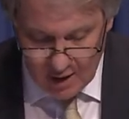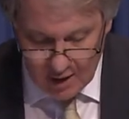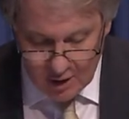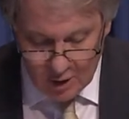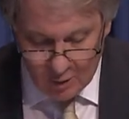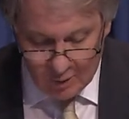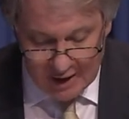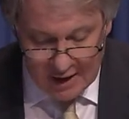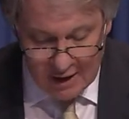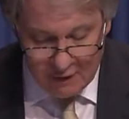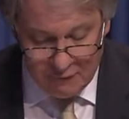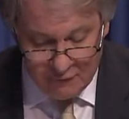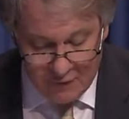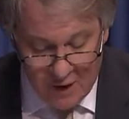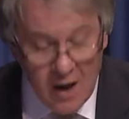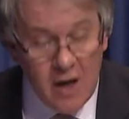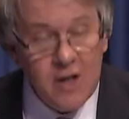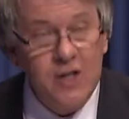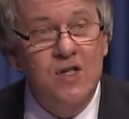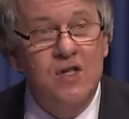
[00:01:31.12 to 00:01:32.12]
You'll hear
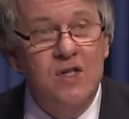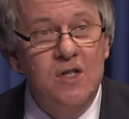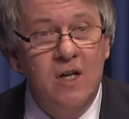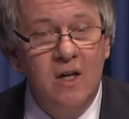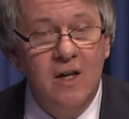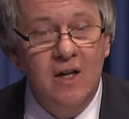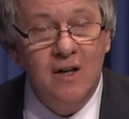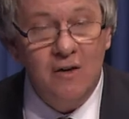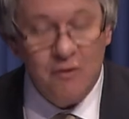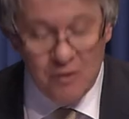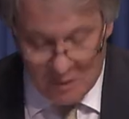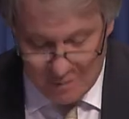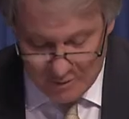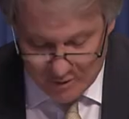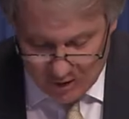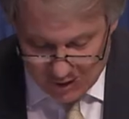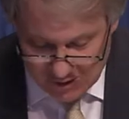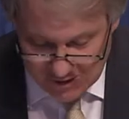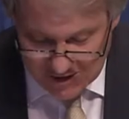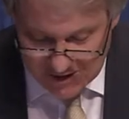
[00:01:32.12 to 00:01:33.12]
first from
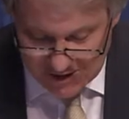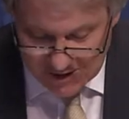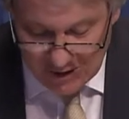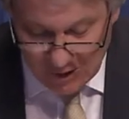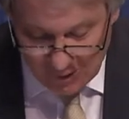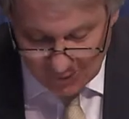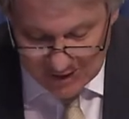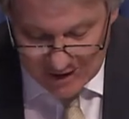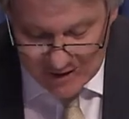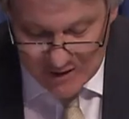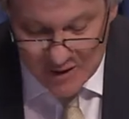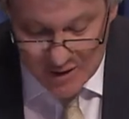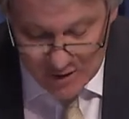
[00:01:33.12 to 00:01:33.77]
Dr. Colin